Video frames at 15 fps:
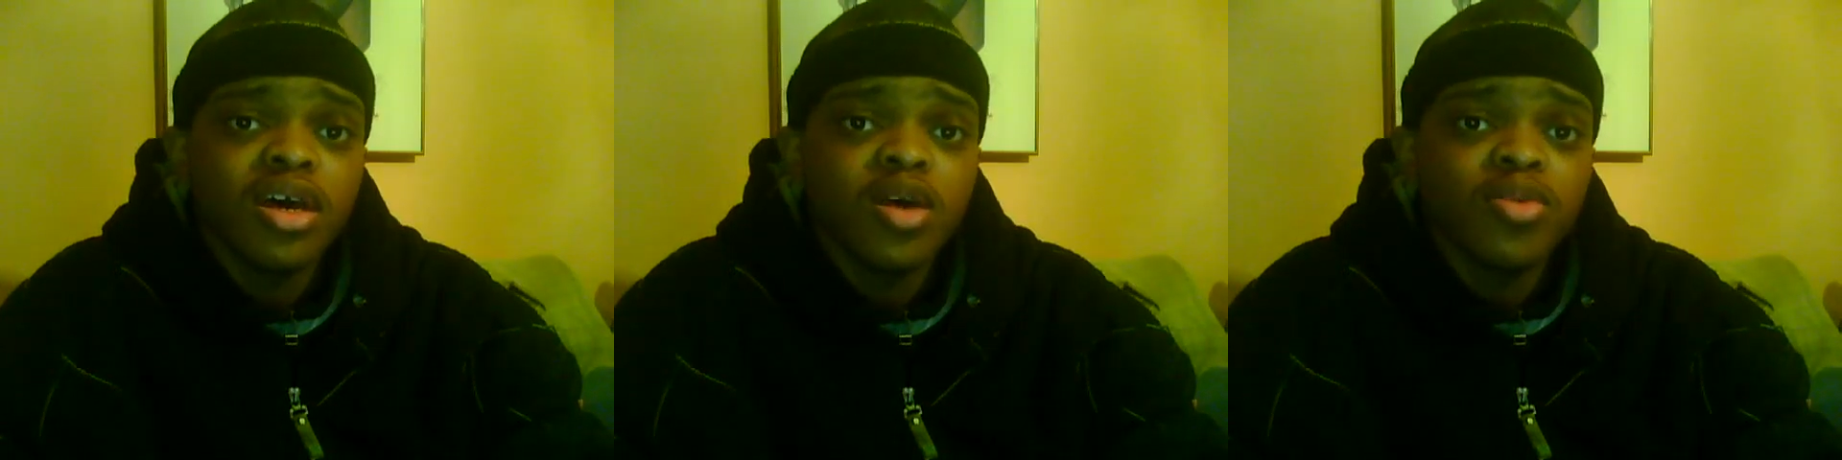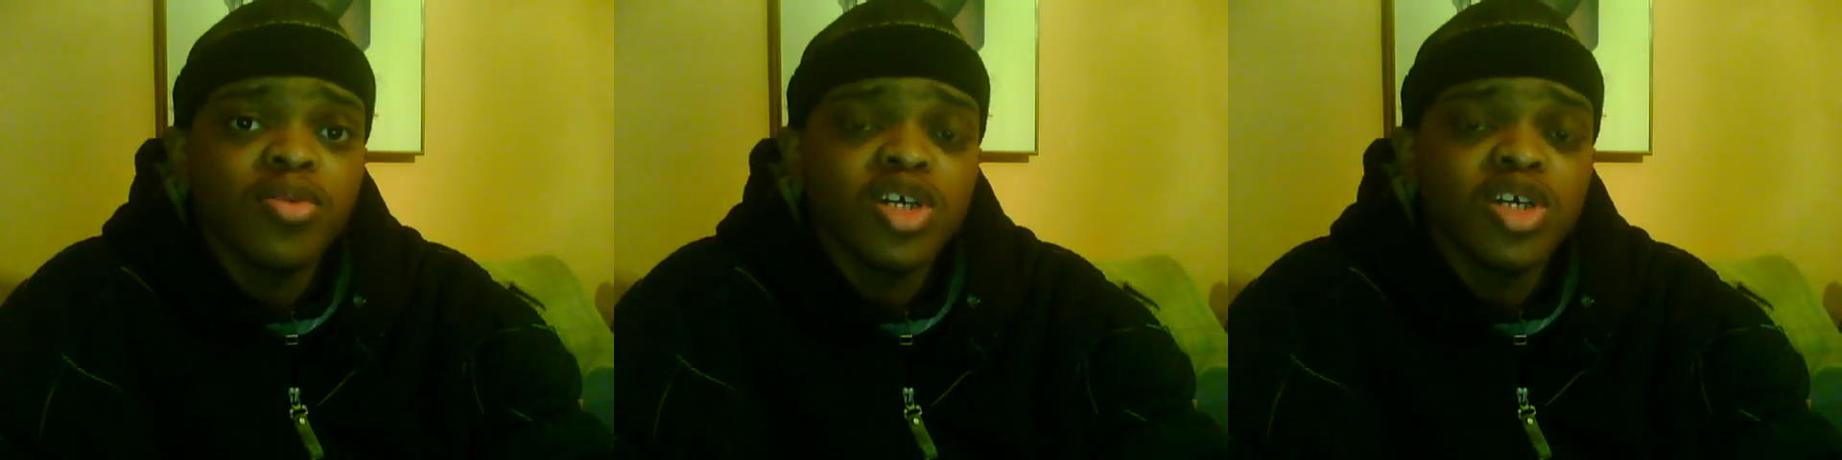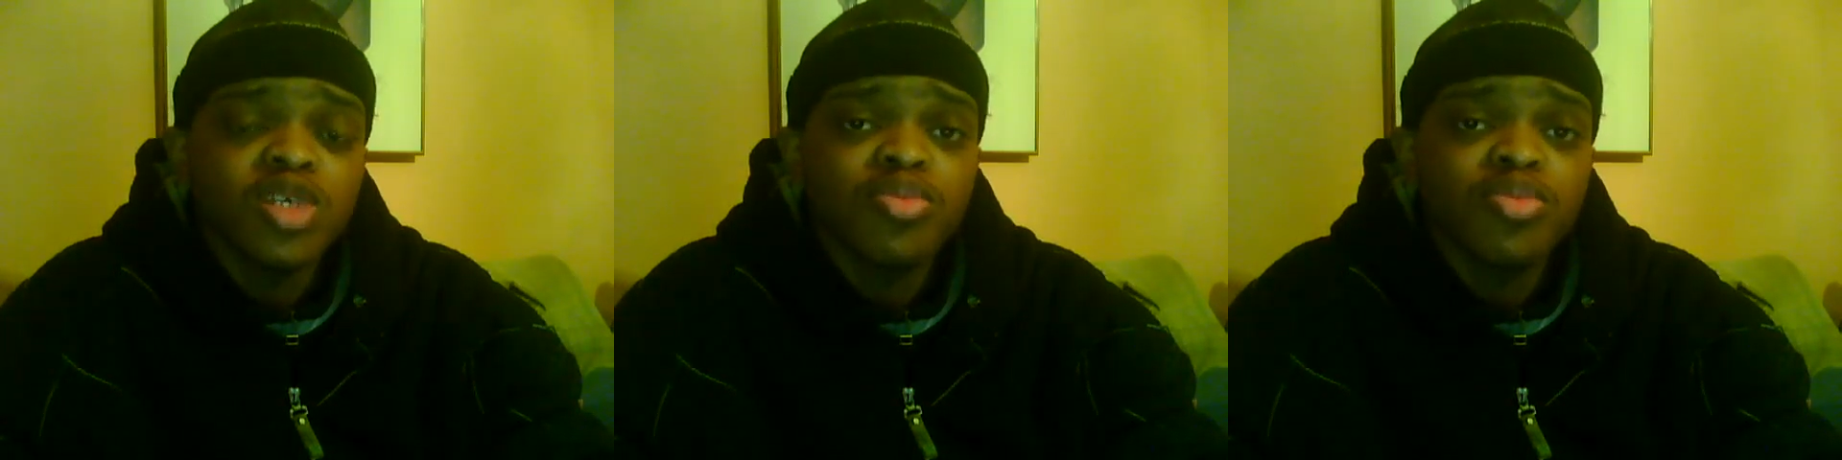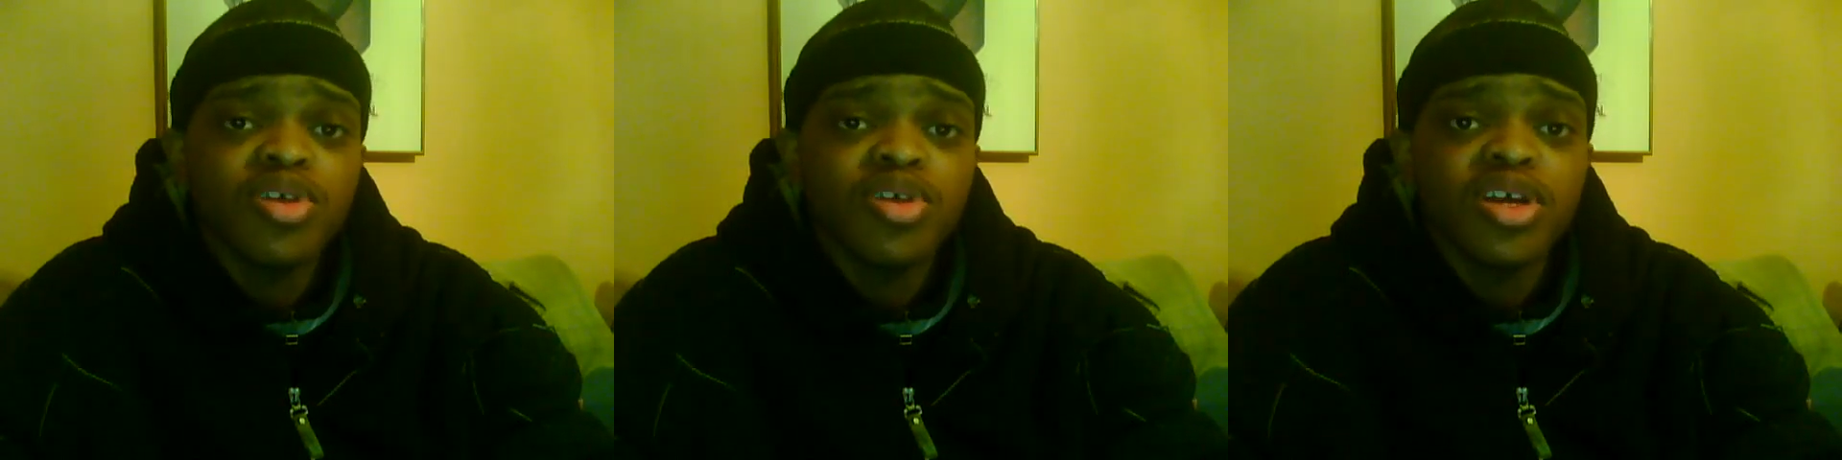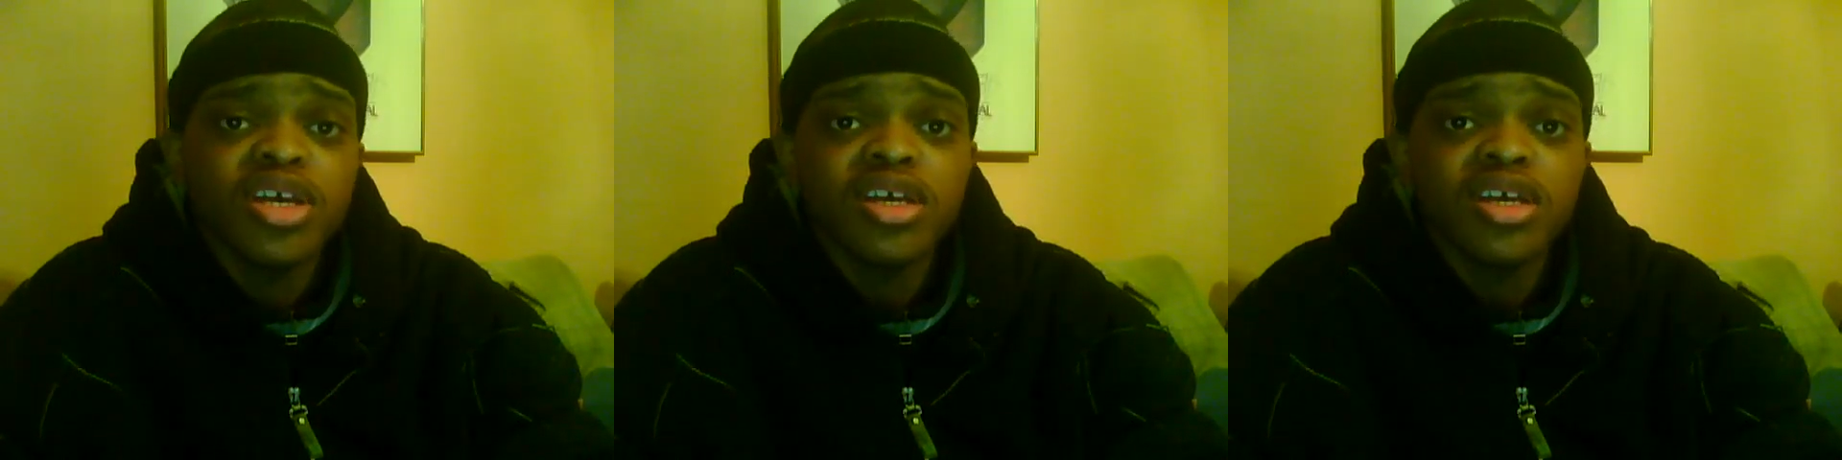help us
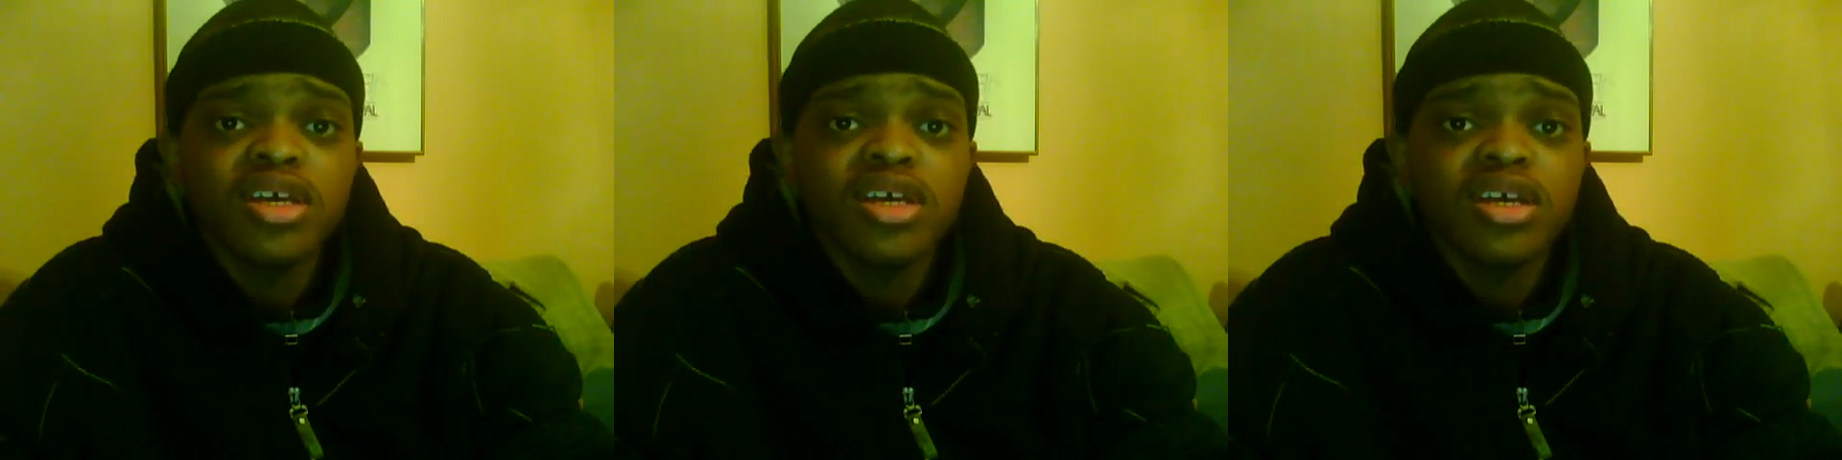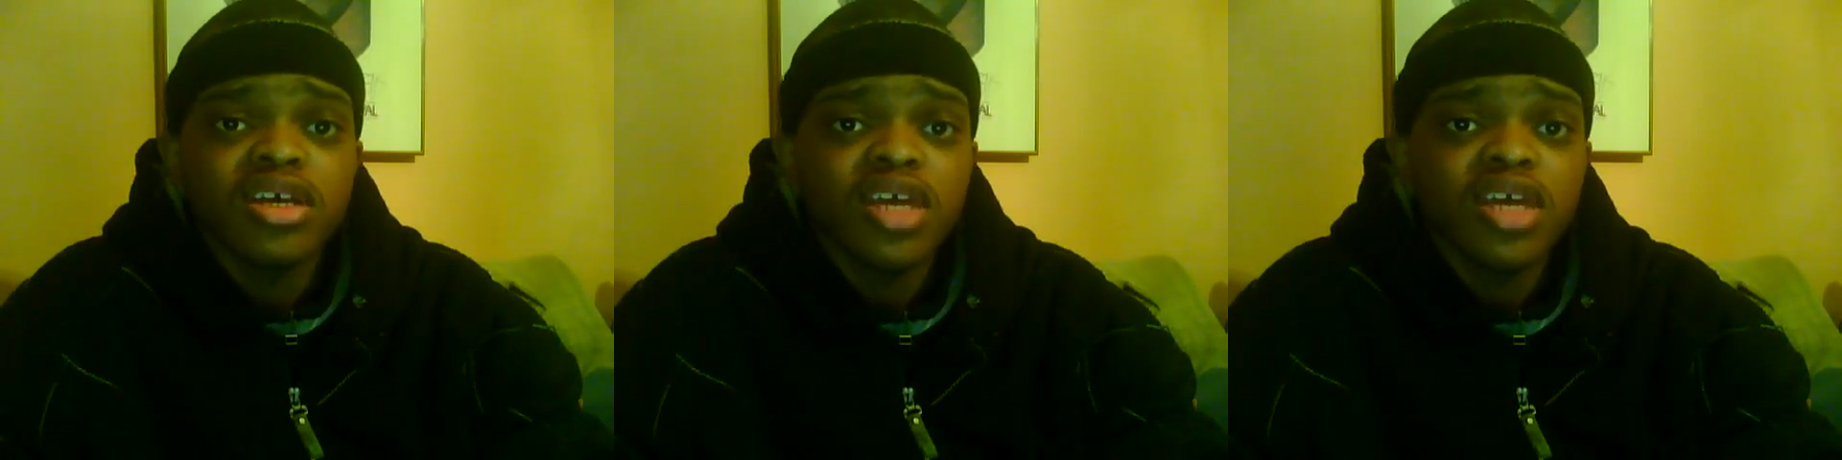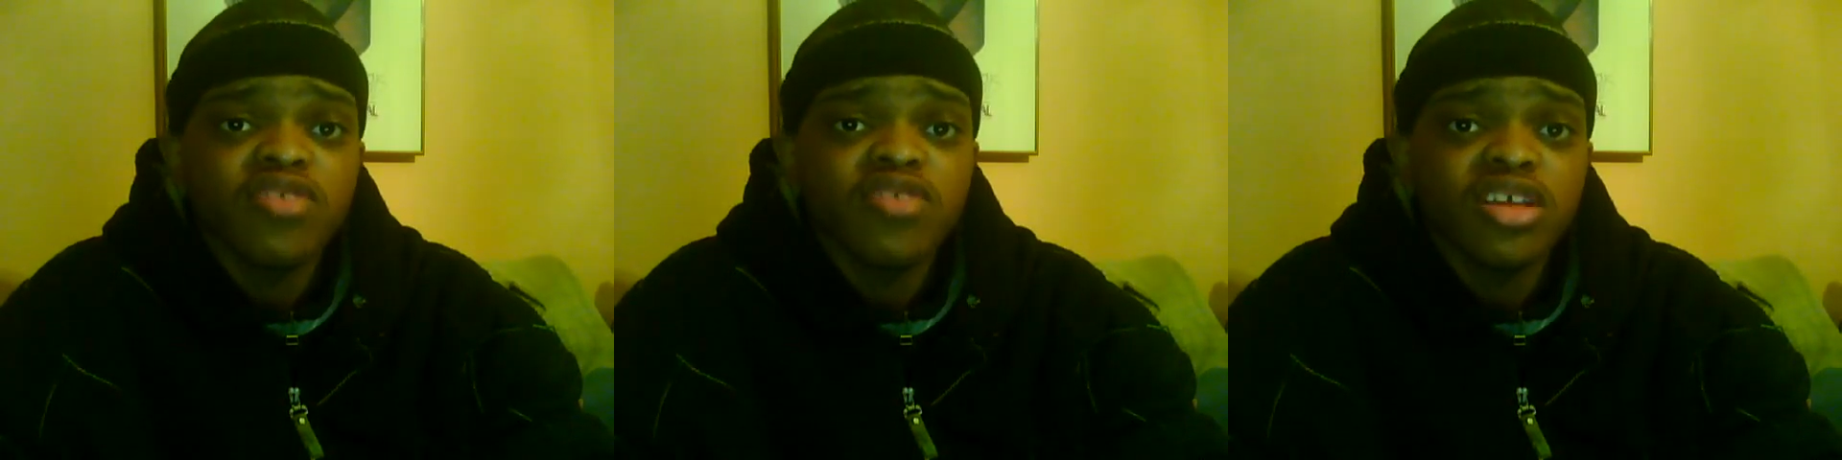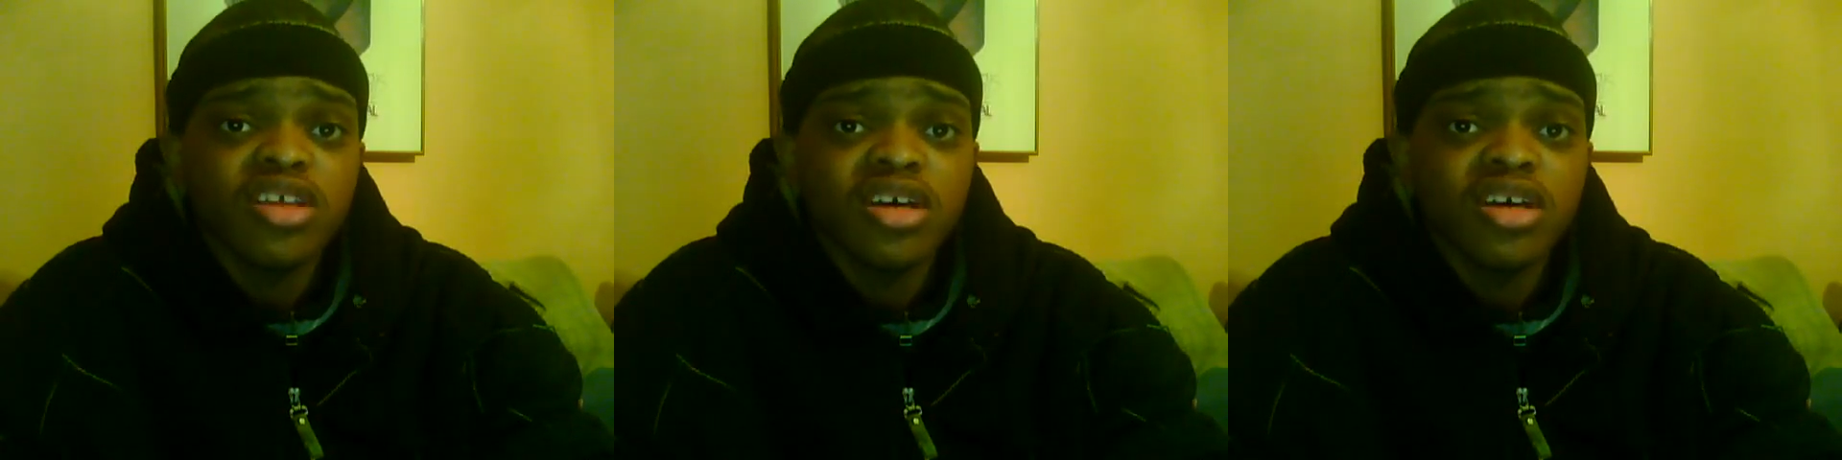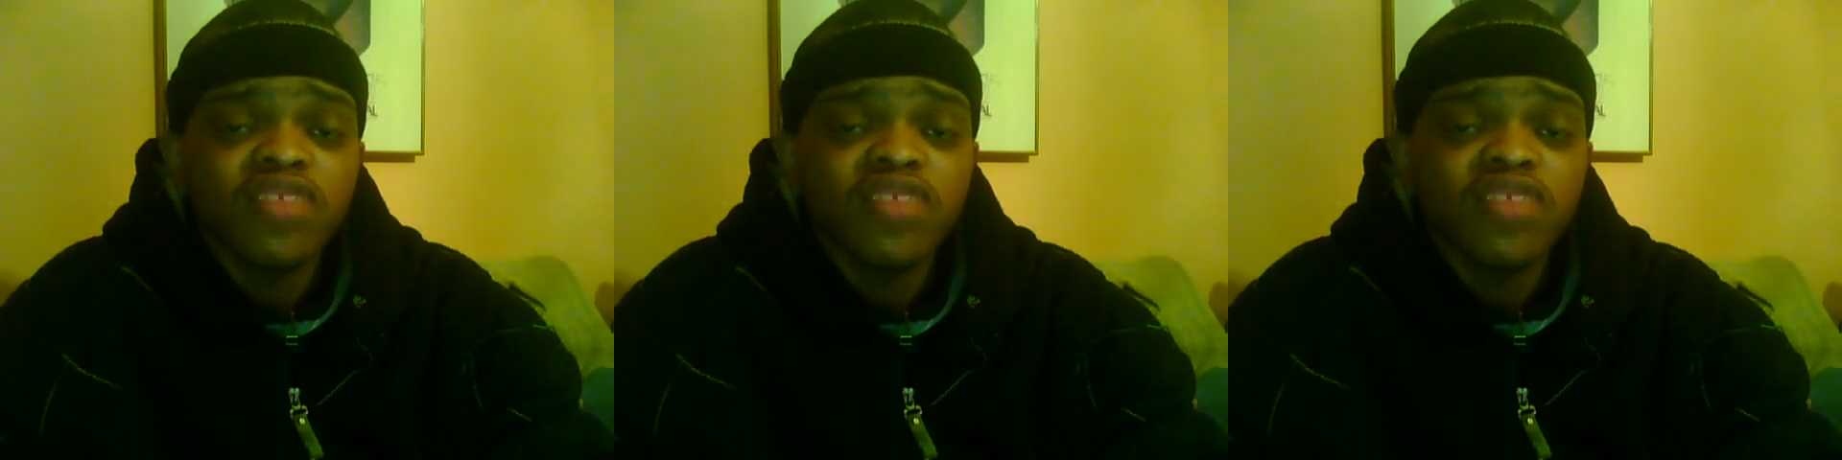pray. Everything.